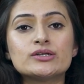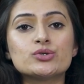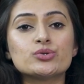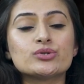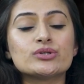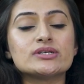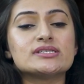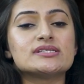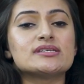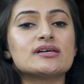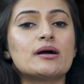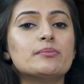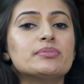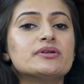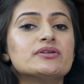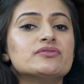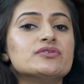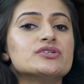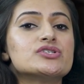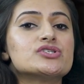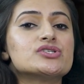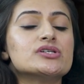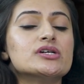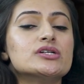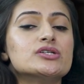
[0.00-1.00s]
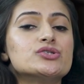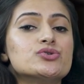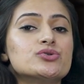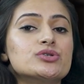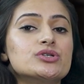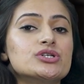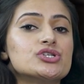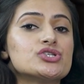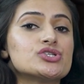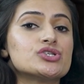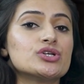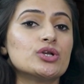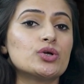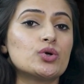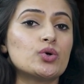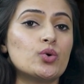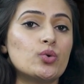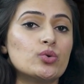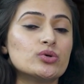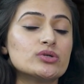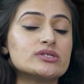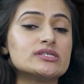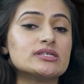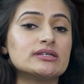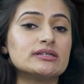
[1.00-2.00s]
to the Subdivisional Judicial
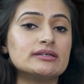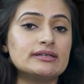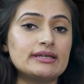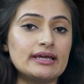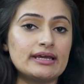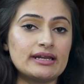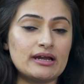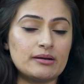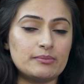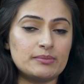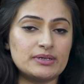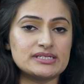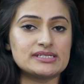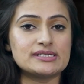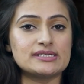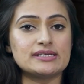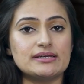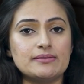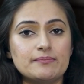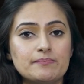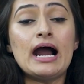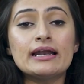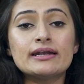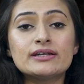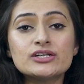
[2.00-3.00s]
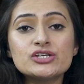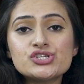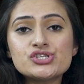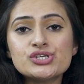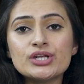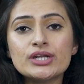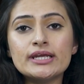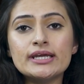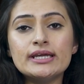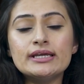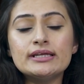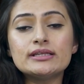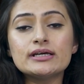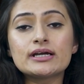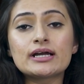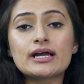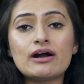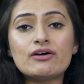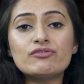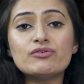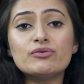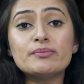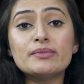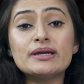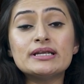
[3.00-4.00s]
Courts at Dera Bassi. Additionally, the
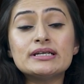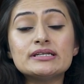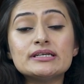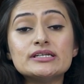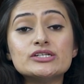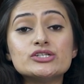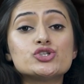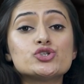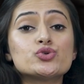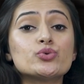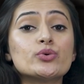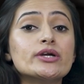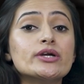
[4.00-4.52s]
government is to